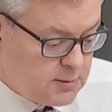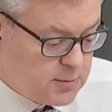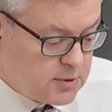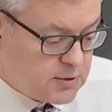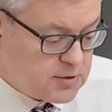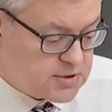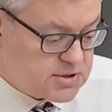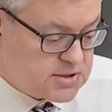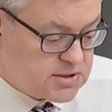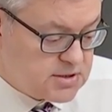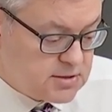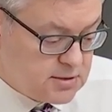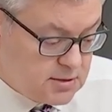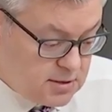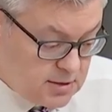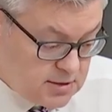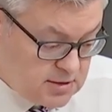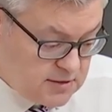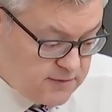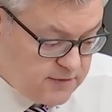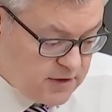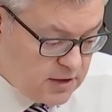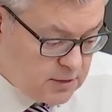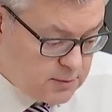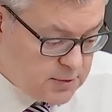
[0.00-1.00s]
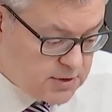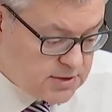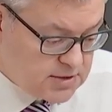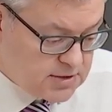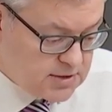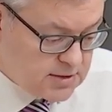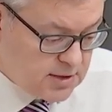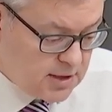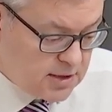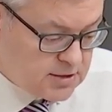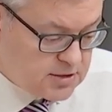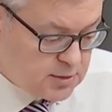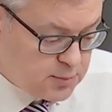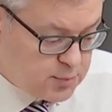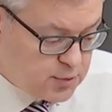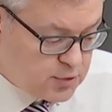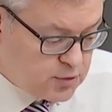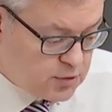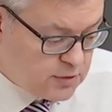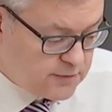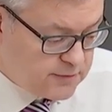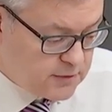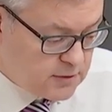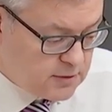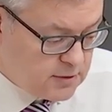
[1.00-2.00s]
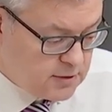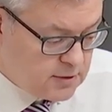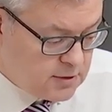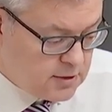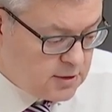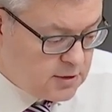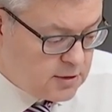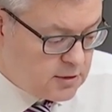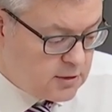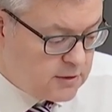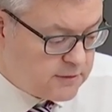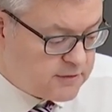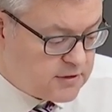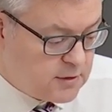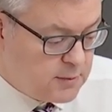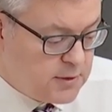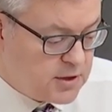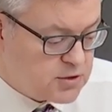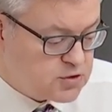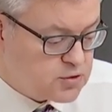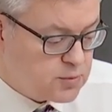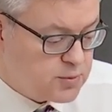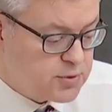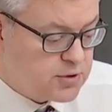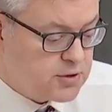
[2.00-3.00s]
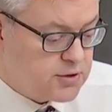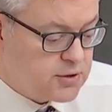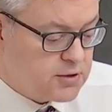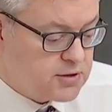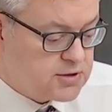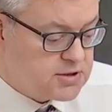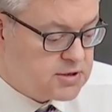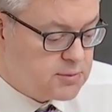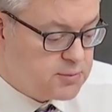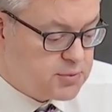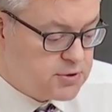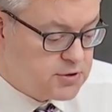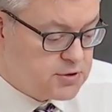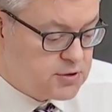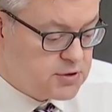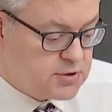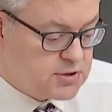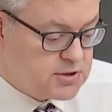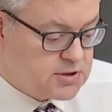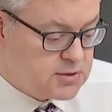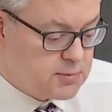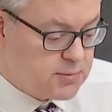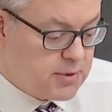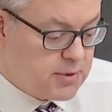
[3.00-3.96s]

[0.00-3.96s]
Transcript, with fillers: because the development and approval of commercial products produced